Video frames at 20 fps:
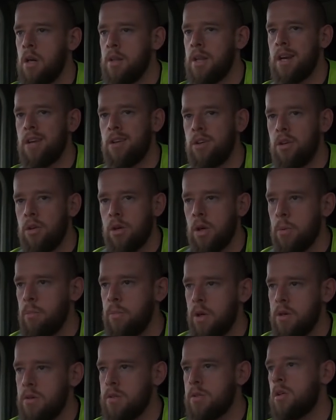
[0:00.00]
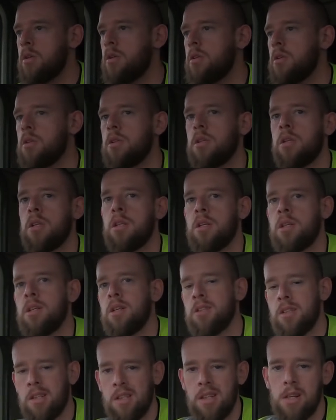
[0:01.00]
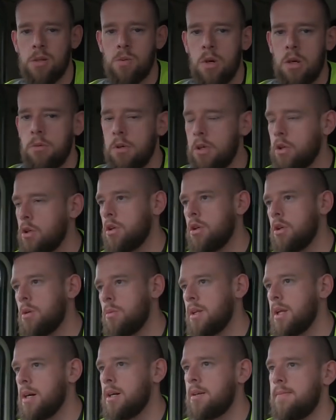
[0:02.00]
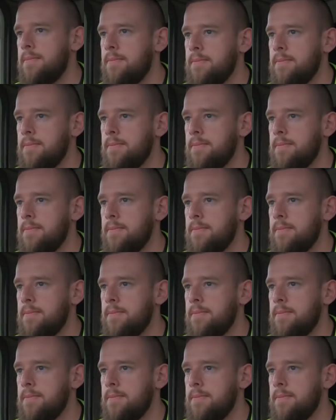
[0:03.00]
then a new computer, and that's where we're going to go with that.